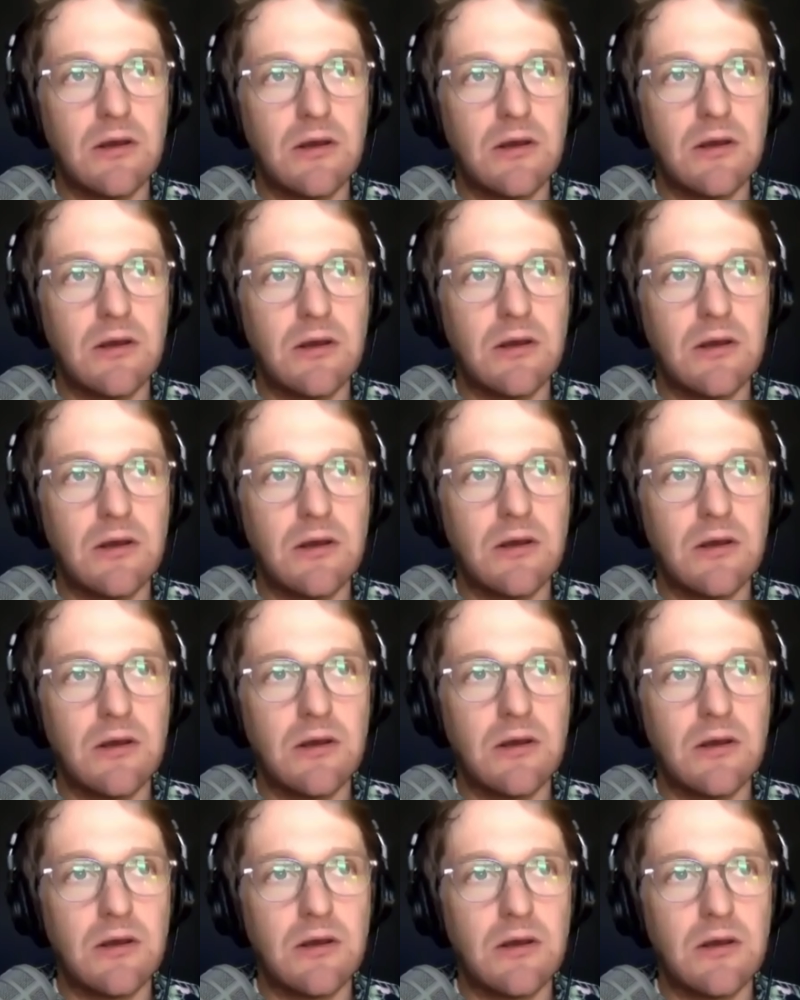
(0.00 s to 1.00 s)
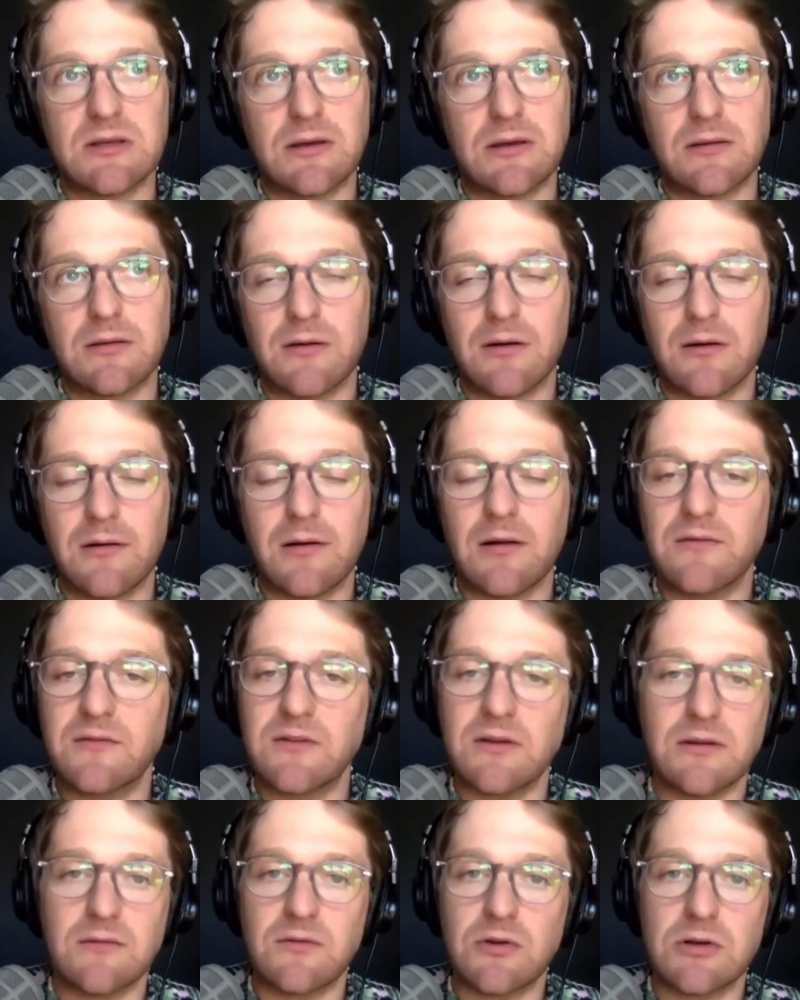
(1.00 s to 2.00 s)
And the problem becomes, like, there aren't enough
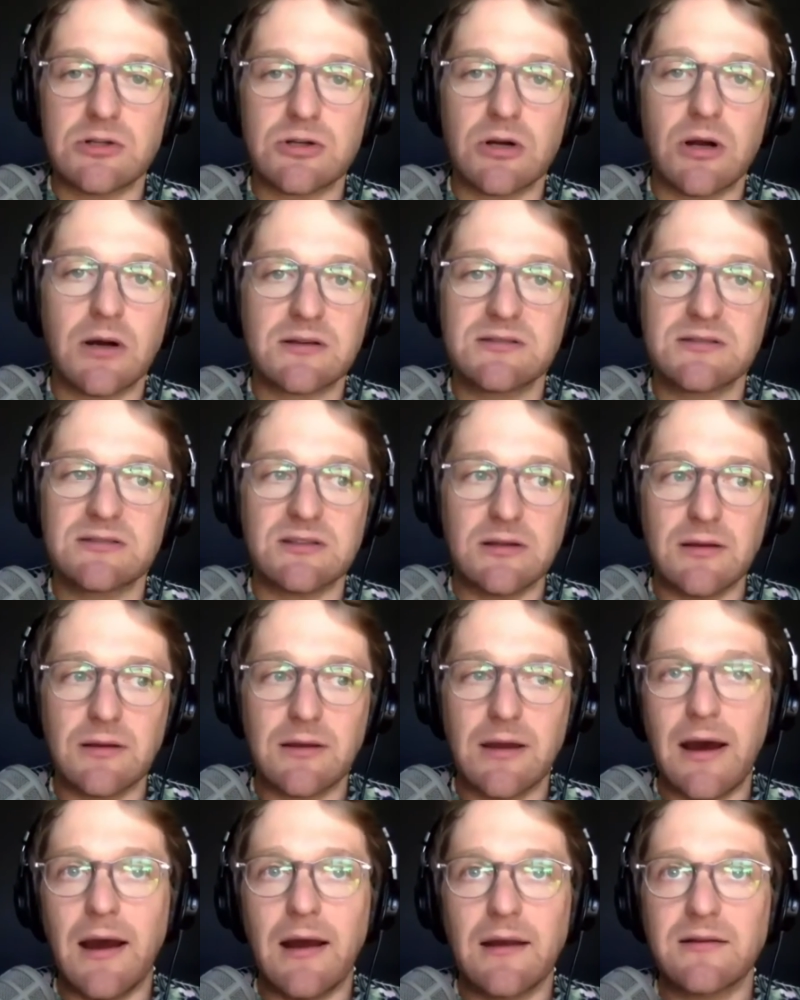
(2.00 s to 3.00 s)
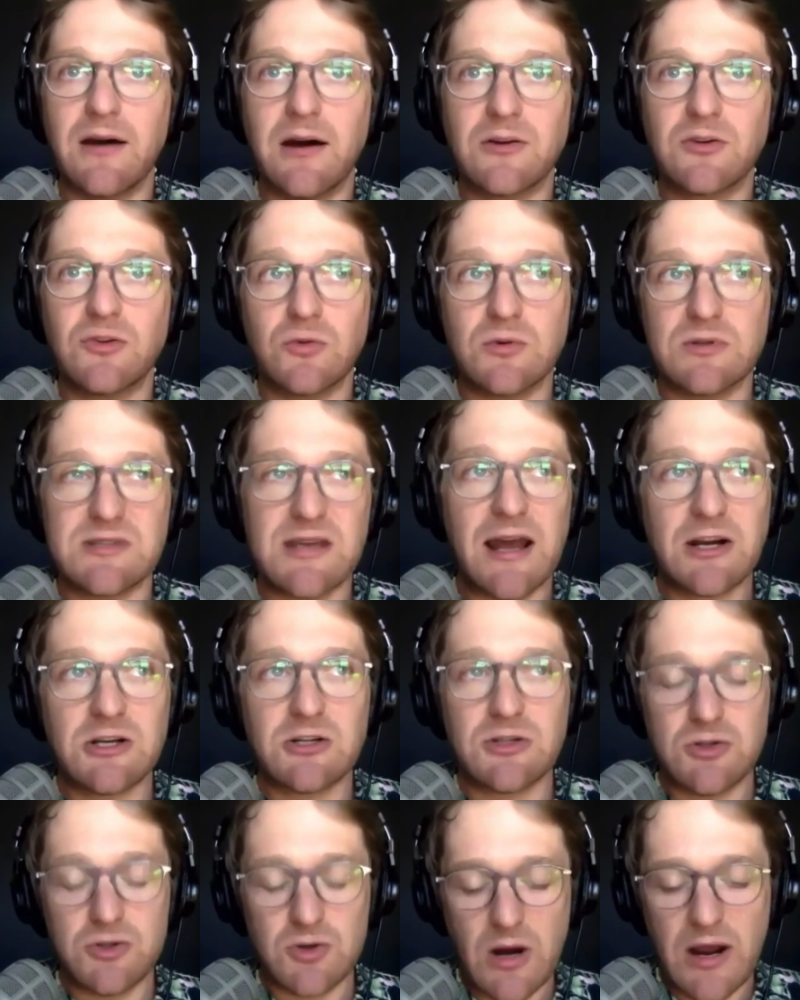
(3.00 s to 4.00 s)
delivery trucks. And the guy I talked to was
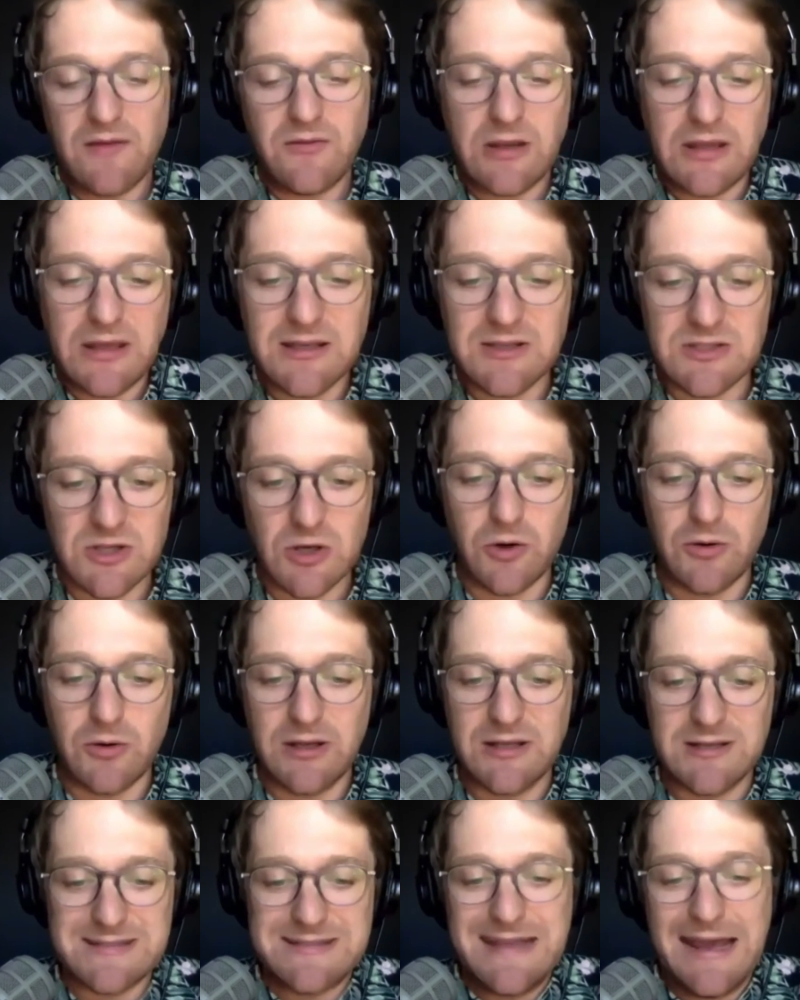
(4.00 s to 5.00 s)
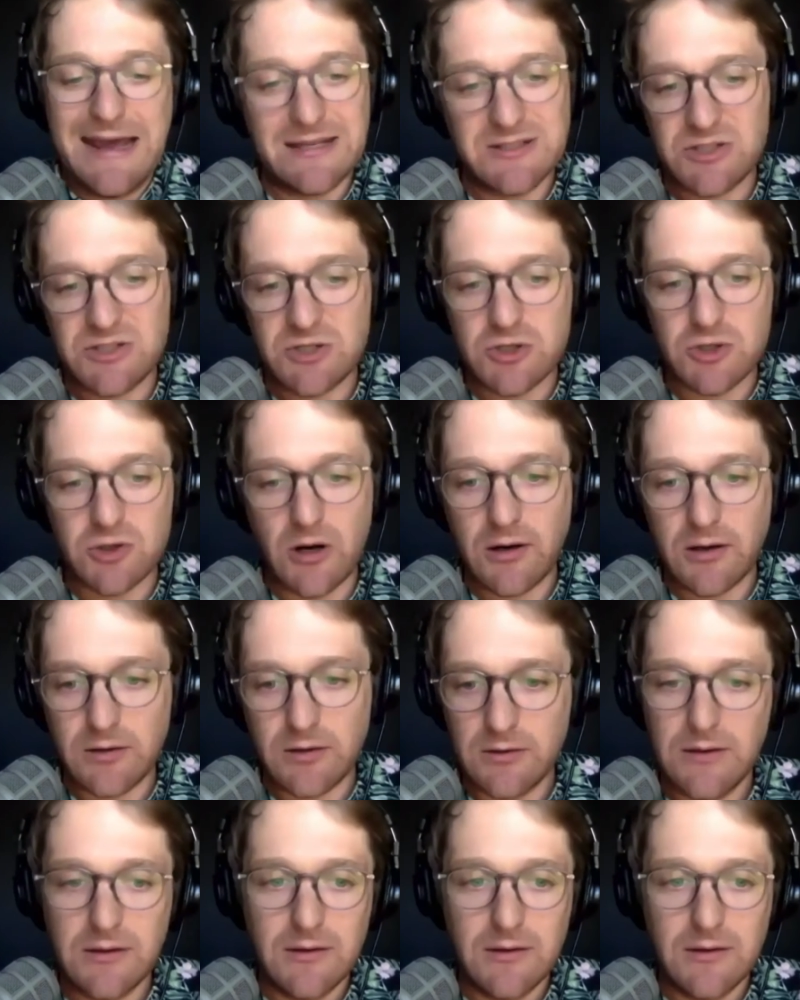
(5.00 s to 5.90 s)
actually driving his dad's truck.